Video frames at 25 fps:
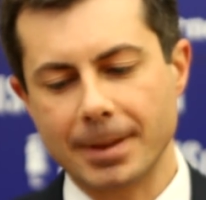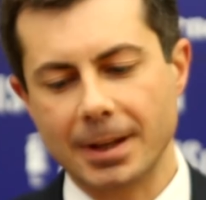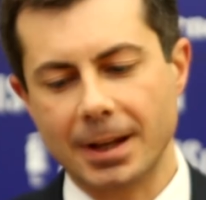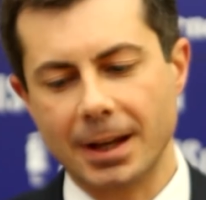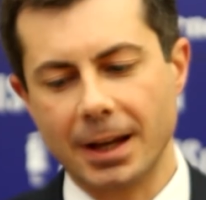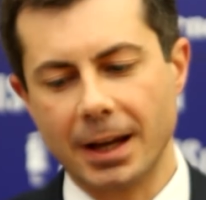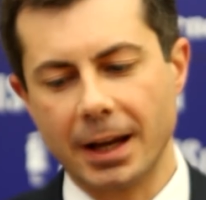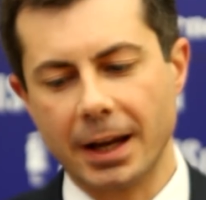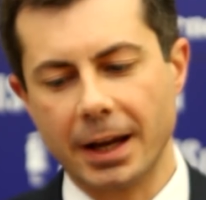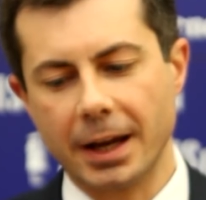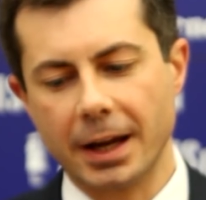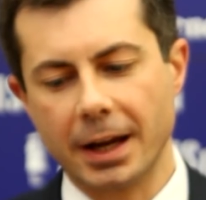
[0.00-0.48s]

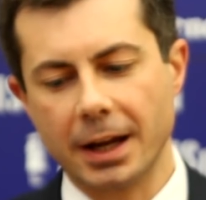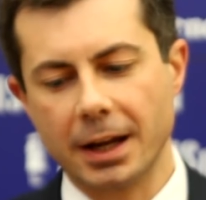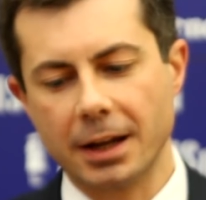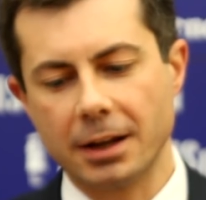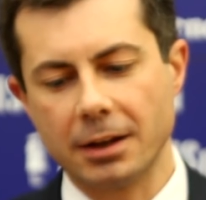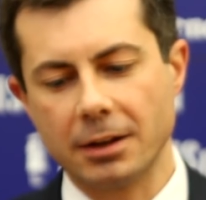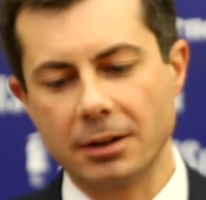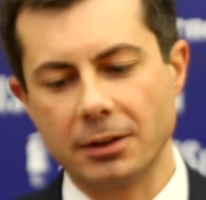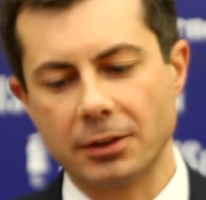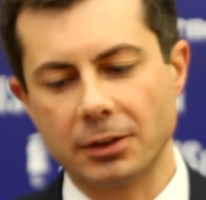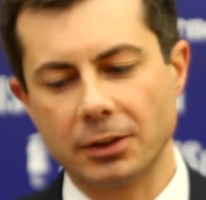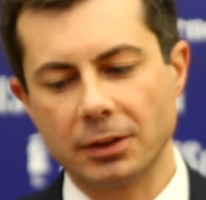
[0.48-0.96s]

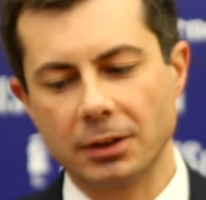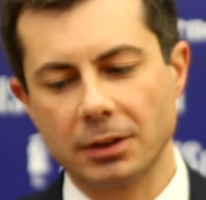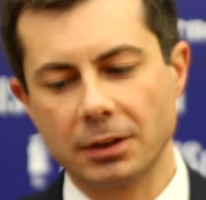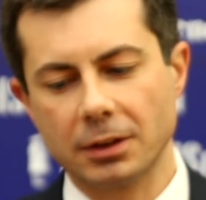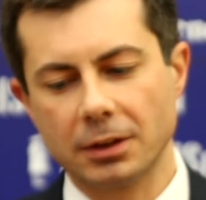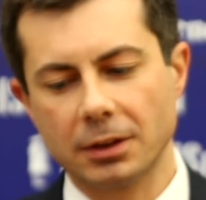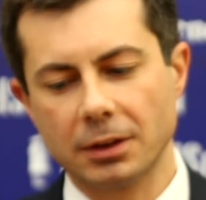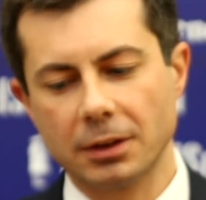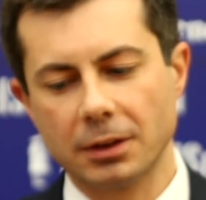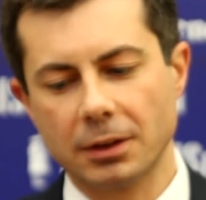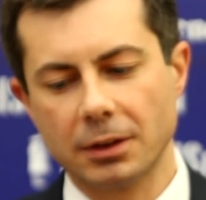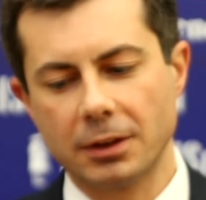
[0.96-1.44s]
And
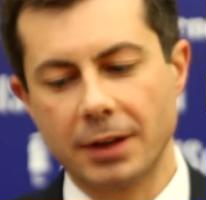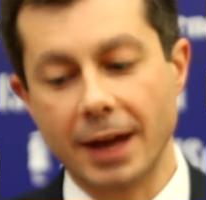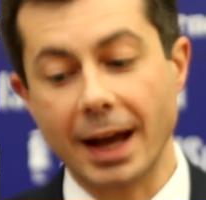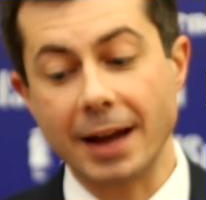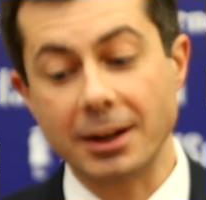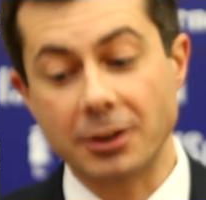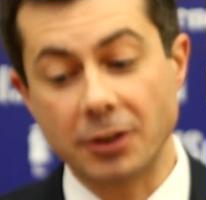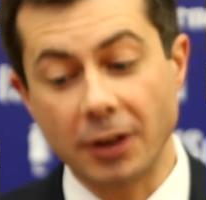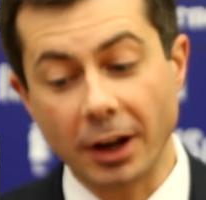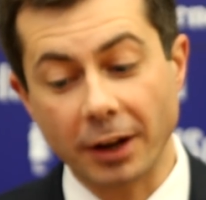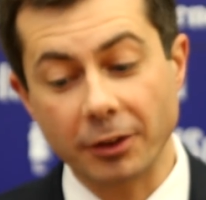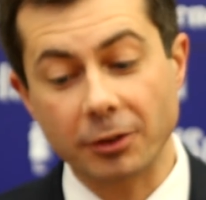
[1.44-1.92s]

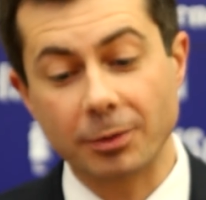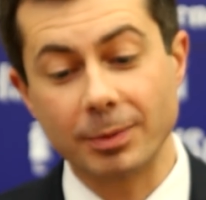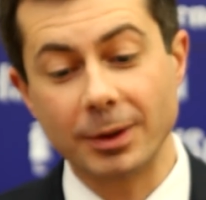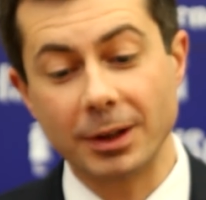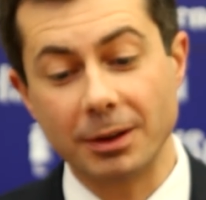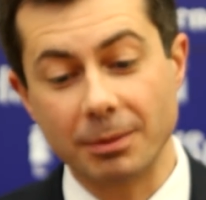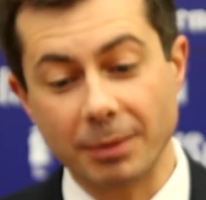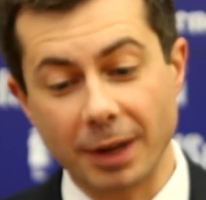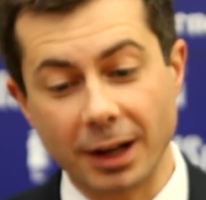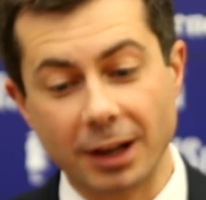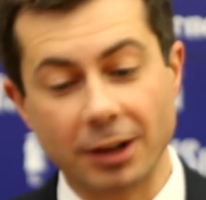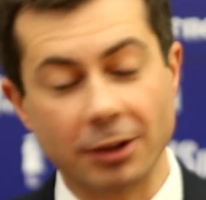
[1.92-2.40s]
that does
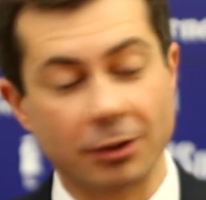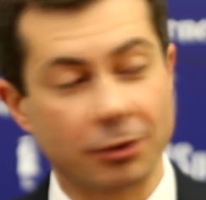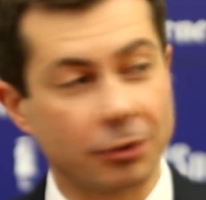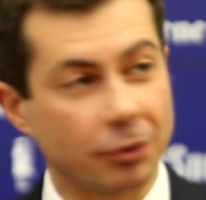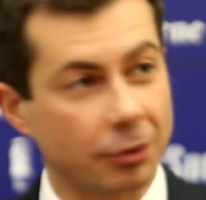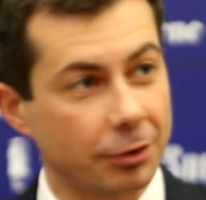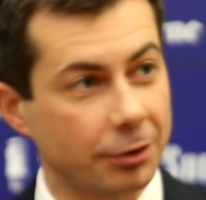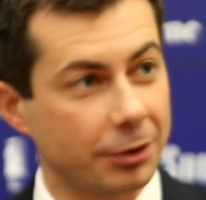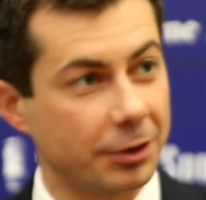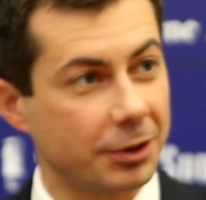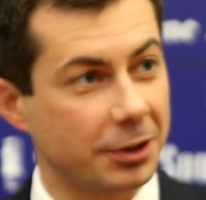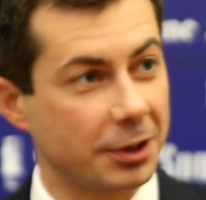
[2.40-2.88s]
mean making
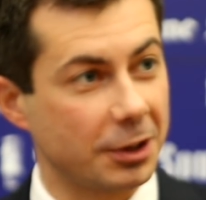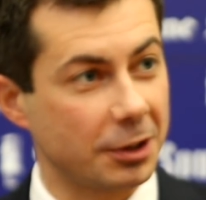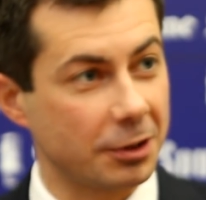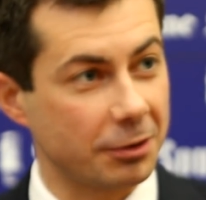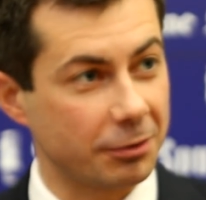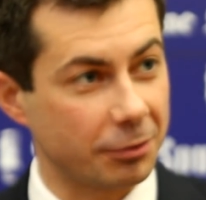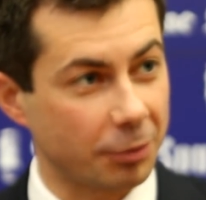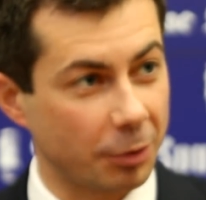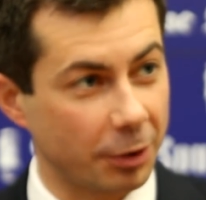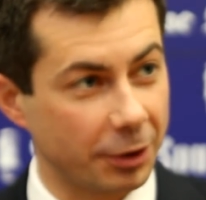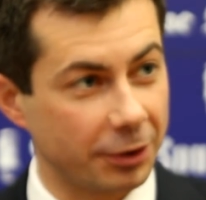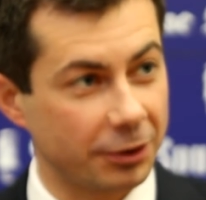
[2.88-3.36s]
sure that there are
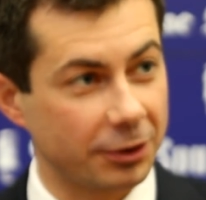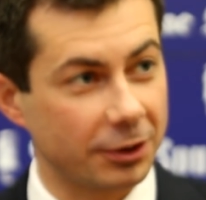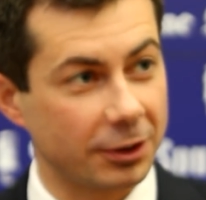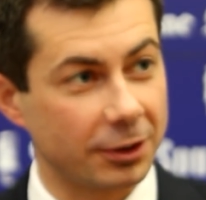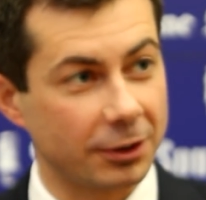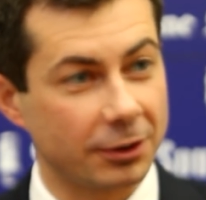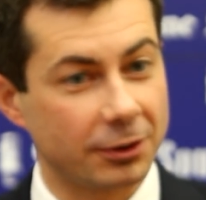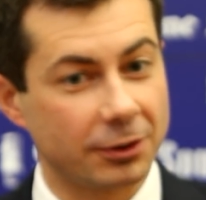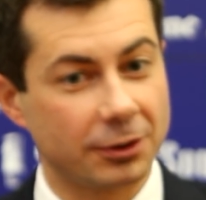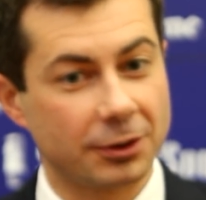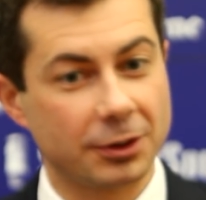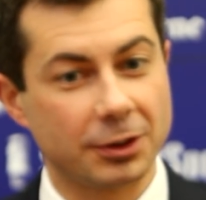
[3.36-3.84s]

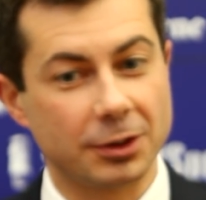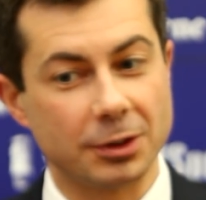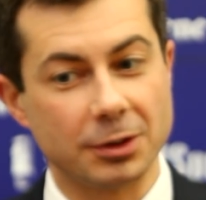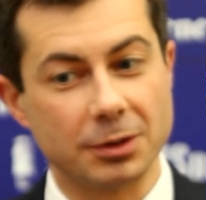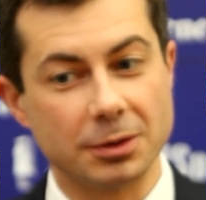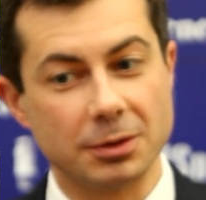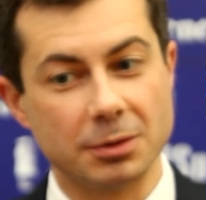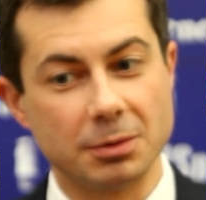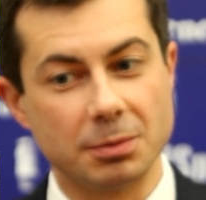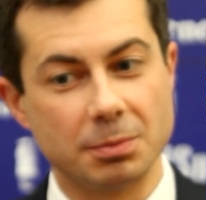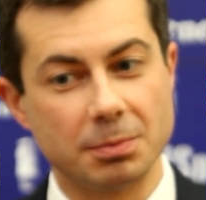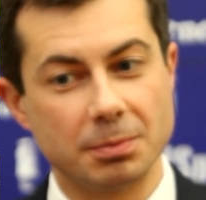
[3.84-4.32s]
voices
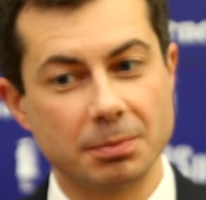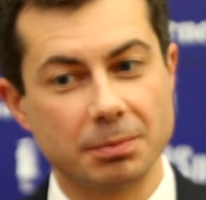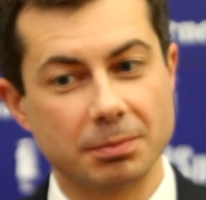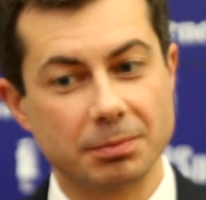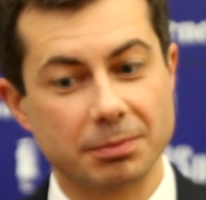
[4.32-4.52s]
to,